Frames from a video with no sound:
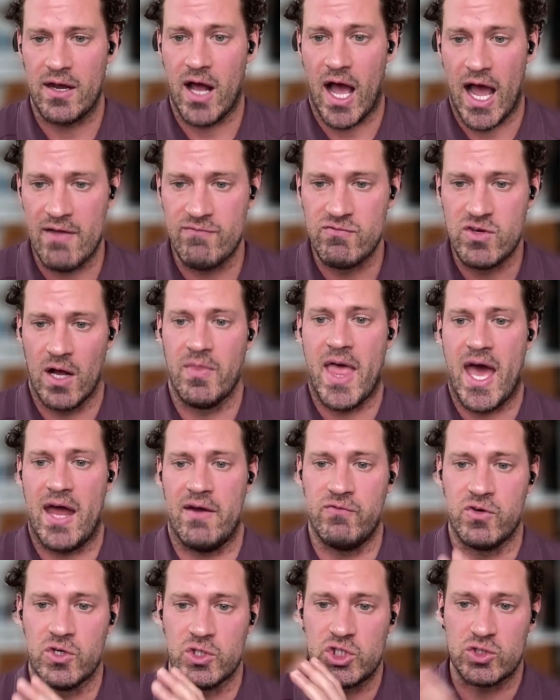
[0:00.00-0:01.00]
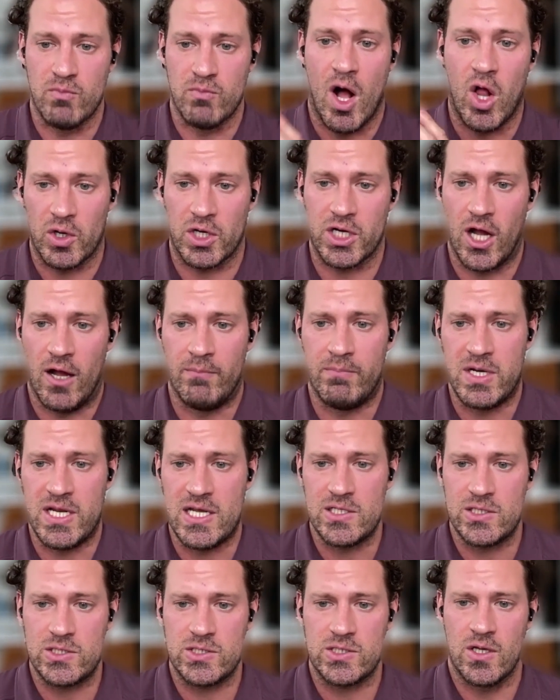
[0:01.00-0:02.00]
I have done that for smaller
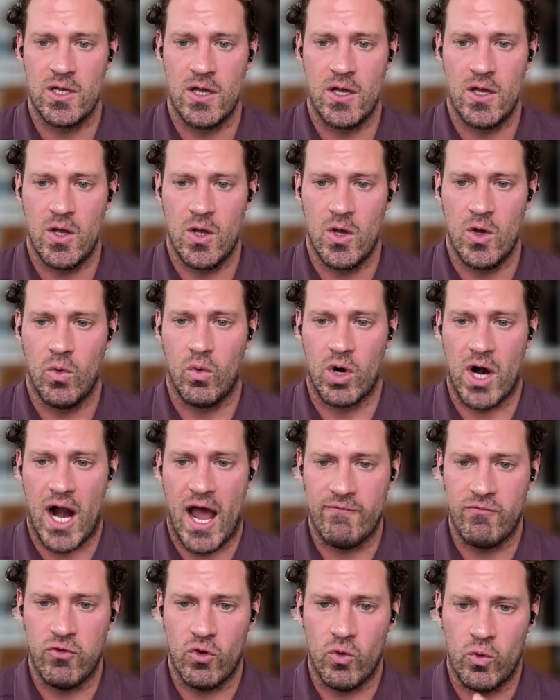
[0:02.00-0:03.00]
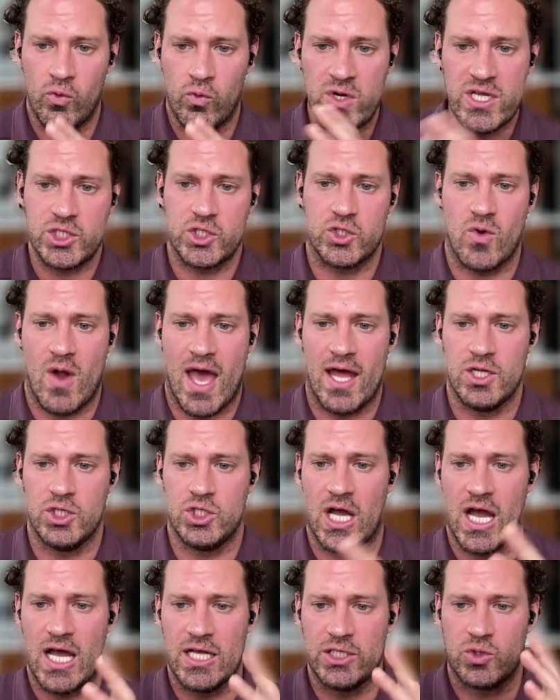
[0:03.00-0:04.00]
companies where I've
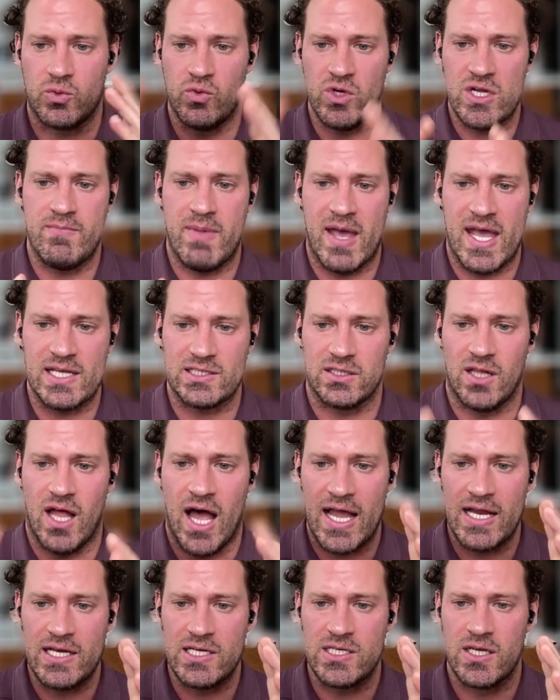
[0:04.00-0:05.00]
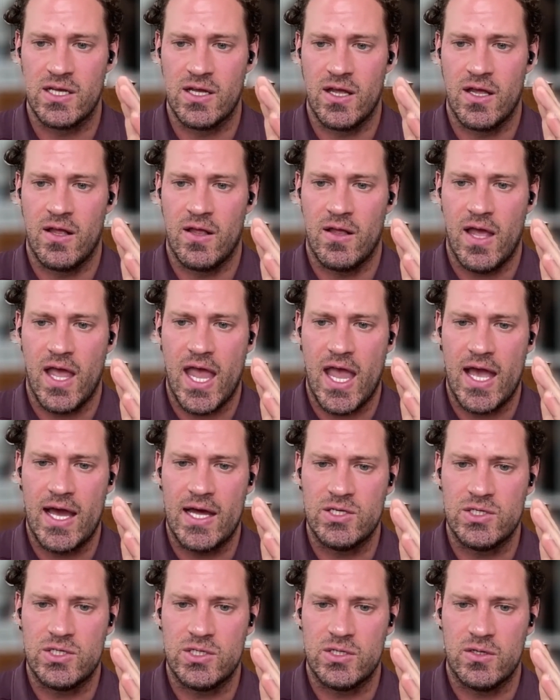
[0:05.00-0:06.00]
re-strategized, re-baselined, and